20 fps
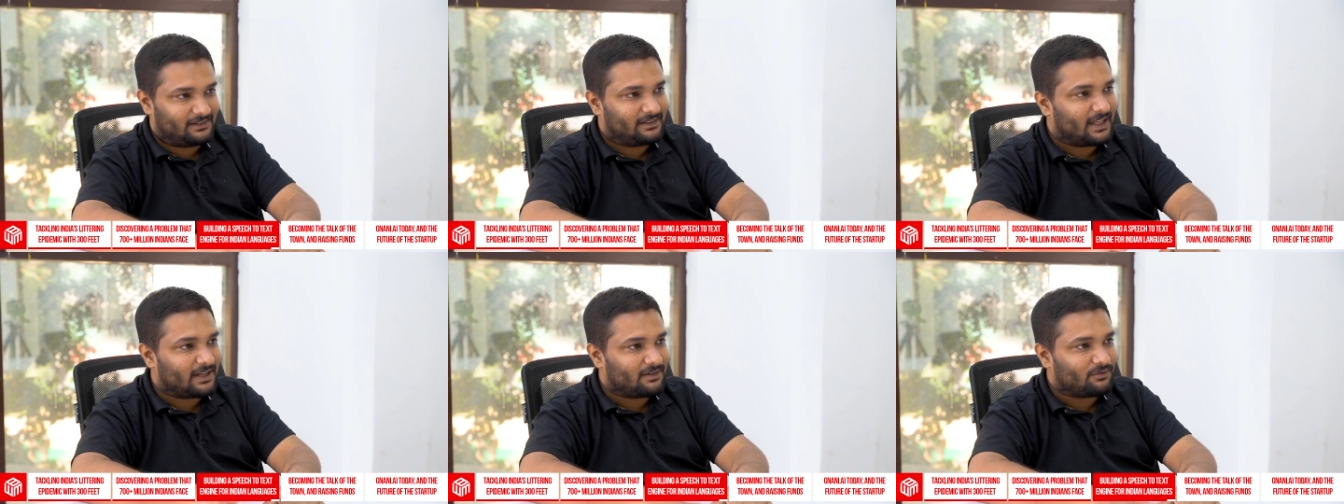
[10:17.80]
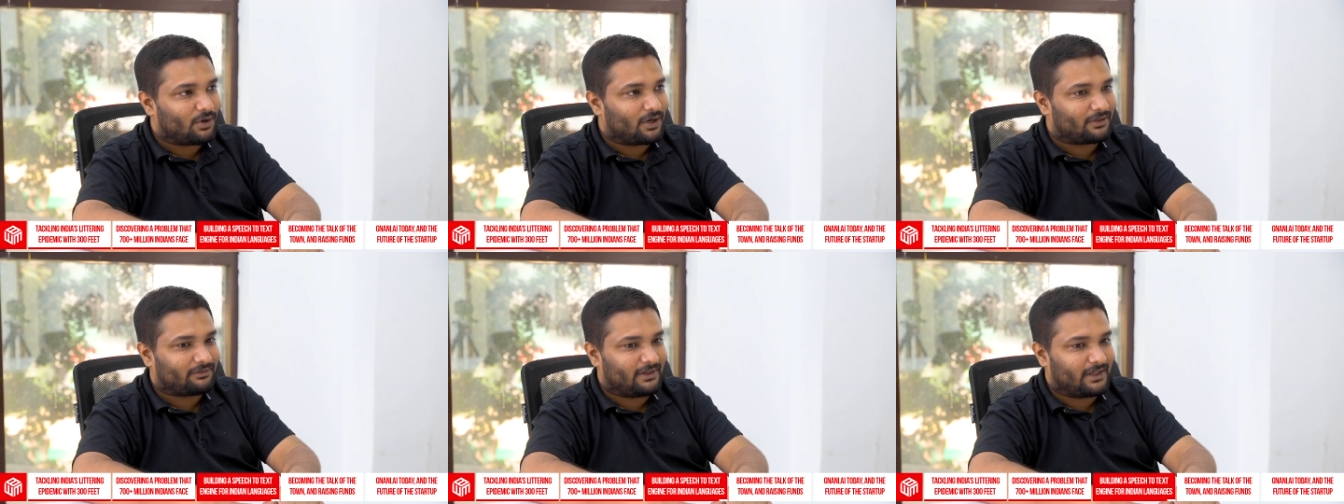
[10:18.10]
Then
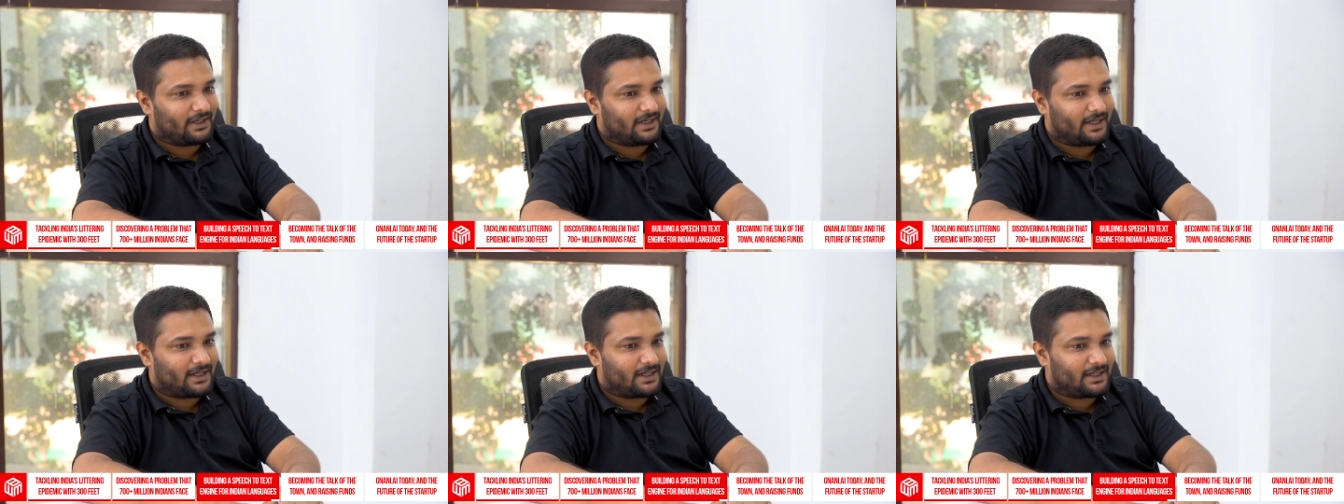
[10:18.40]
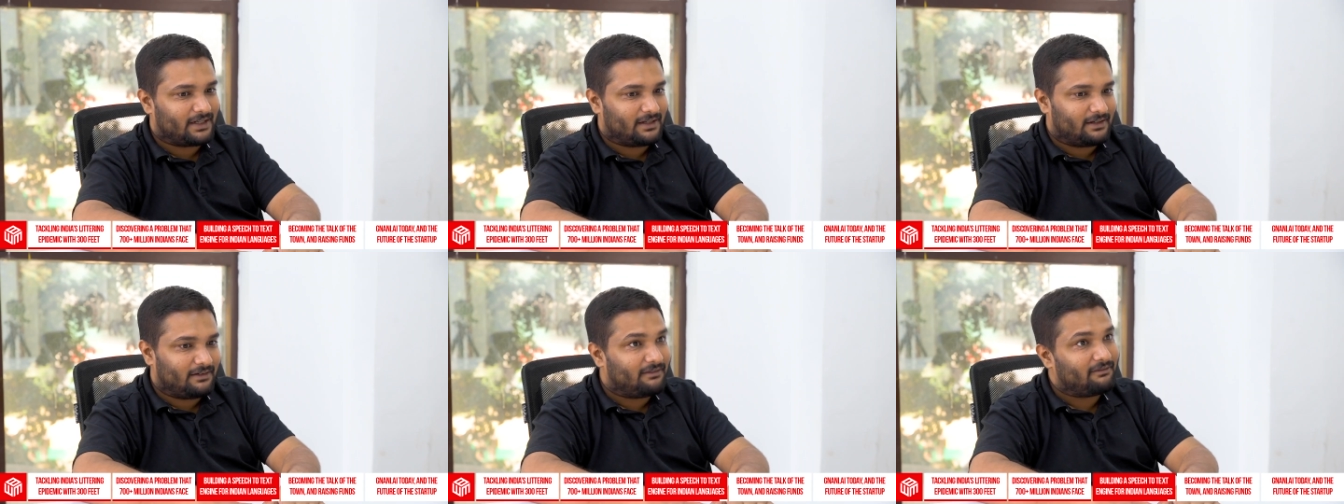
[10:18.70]
what we
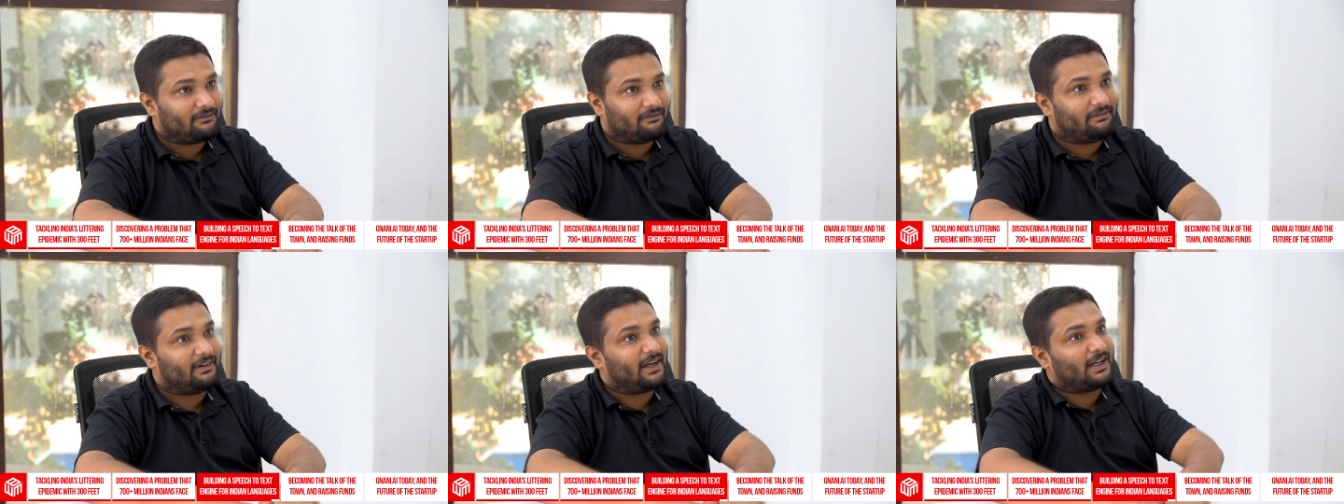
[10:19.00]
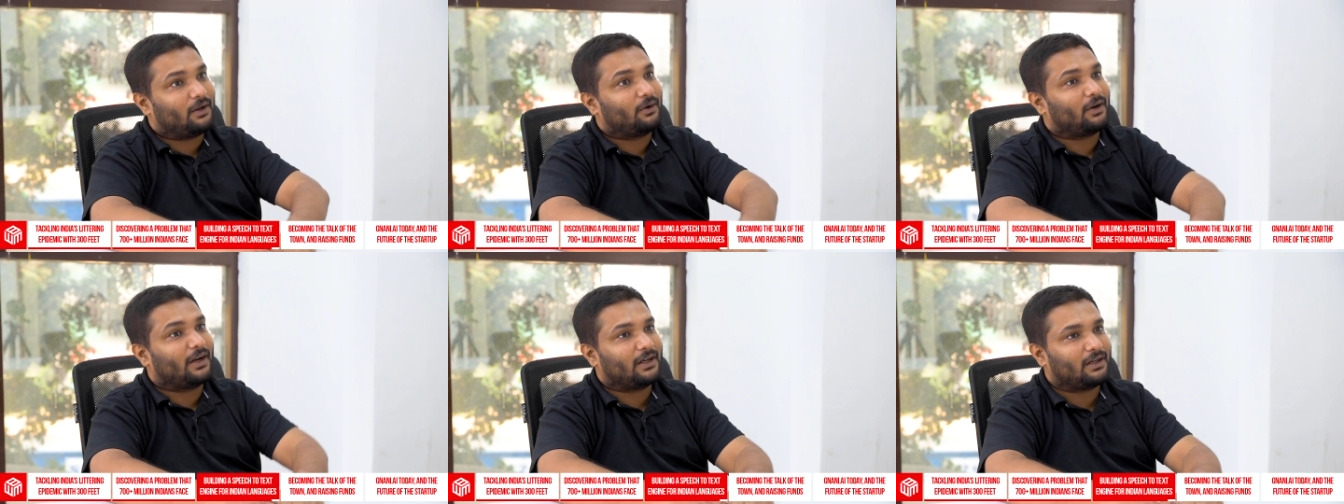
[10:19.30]
did, we
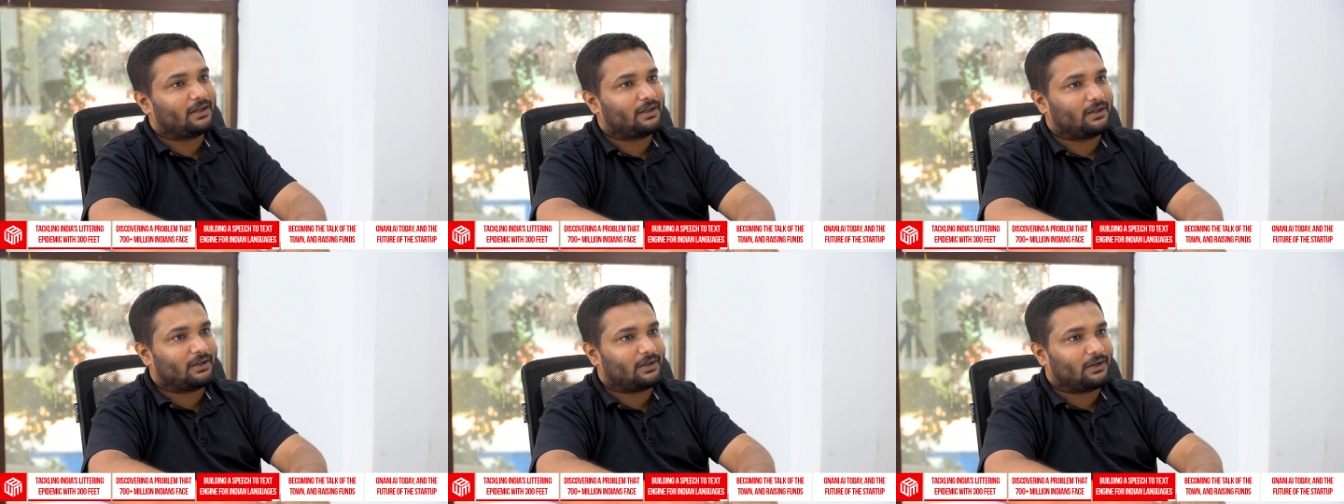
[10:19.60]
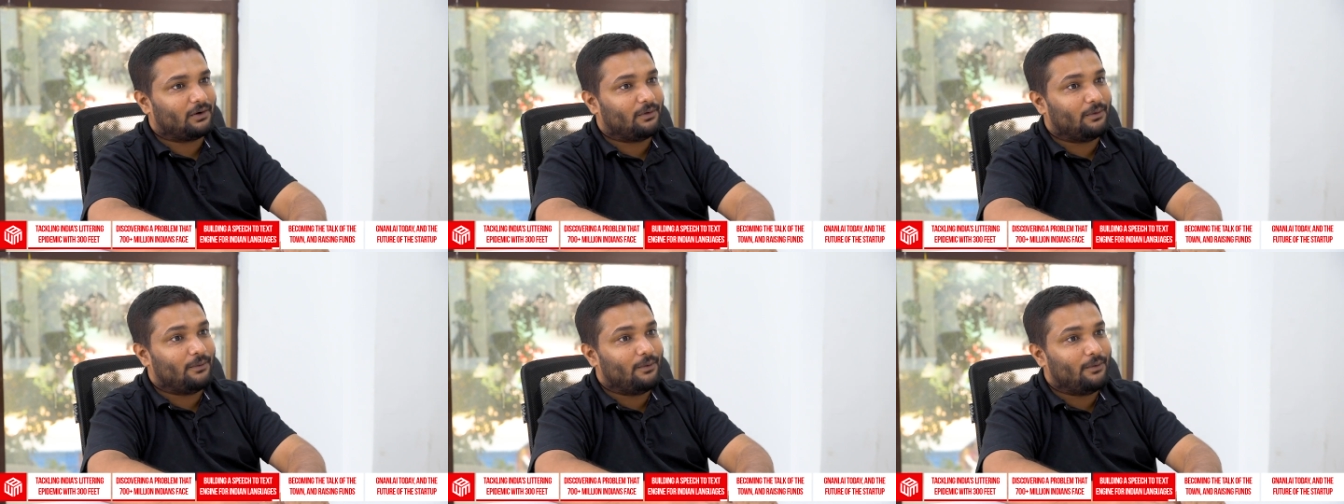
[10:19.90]
took it
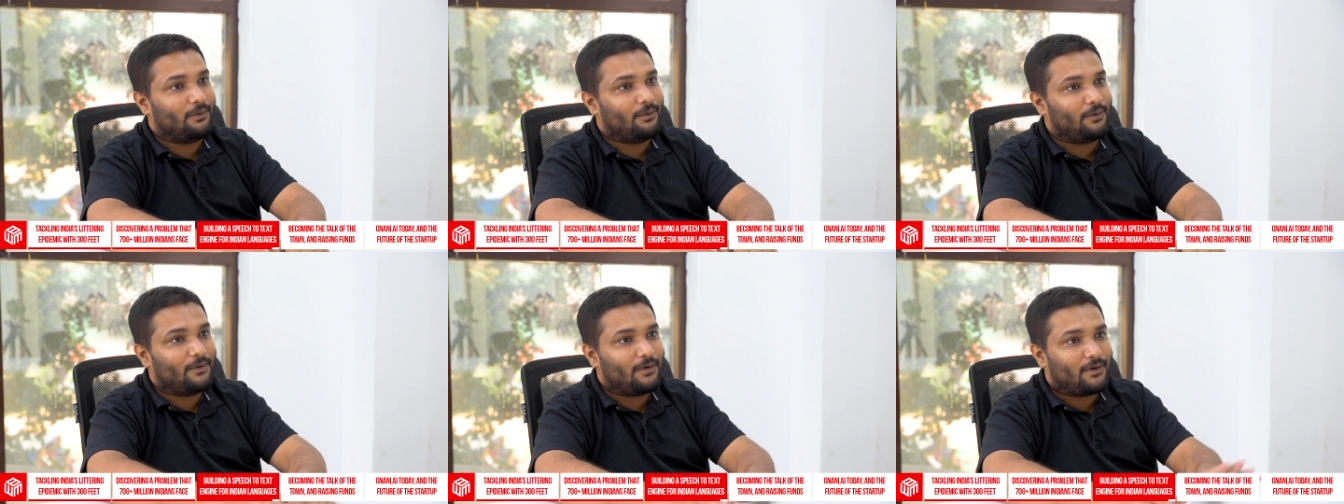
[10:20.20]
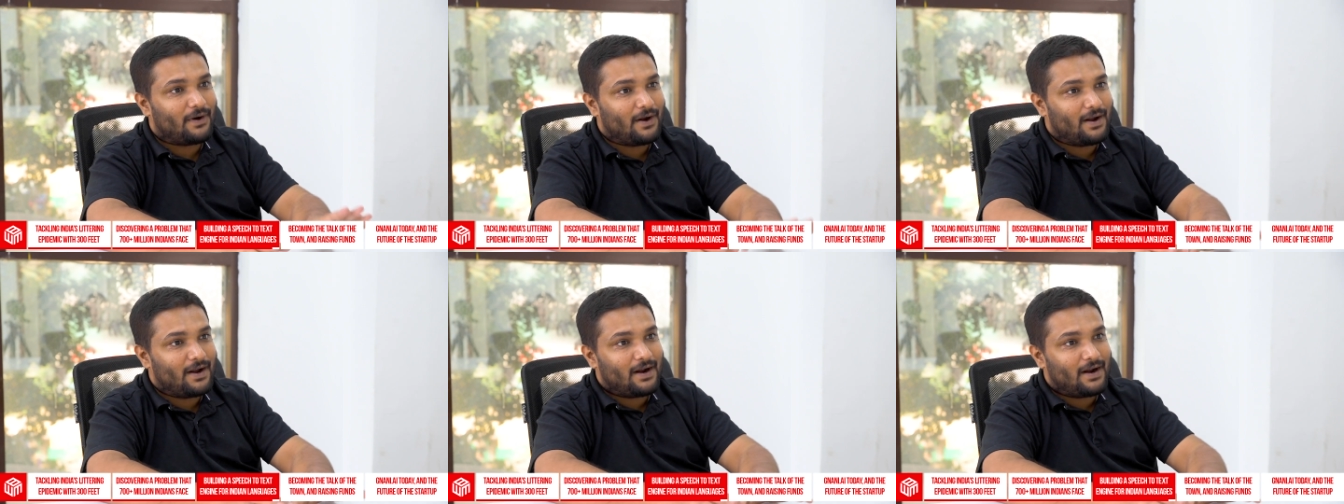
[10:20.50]
to